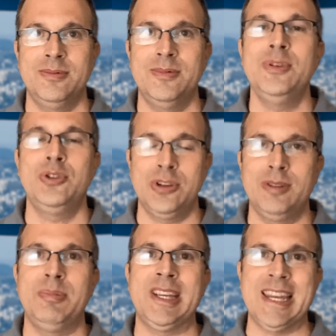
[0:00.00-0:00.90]
you
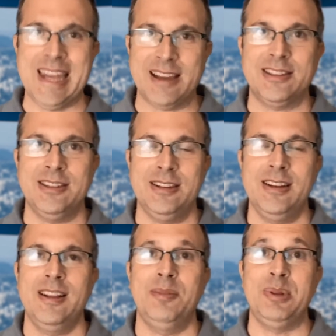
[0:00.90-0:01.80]
should be connected
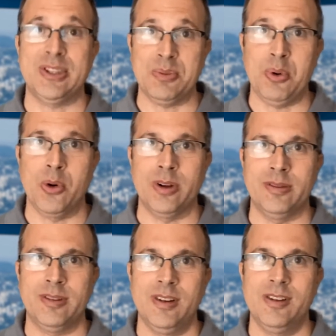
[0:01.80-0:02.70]
and be
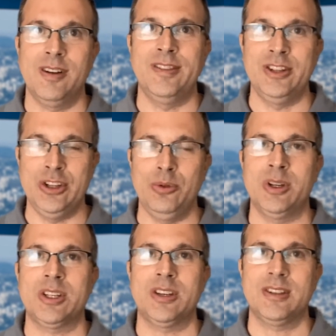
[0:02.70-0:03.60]
supportive of the
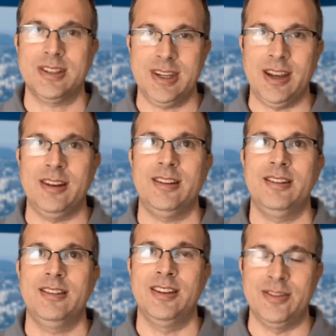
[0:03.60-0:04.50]
Jewish state
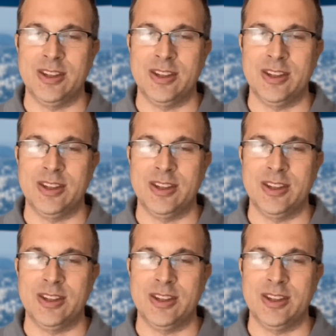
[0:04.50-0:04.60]
of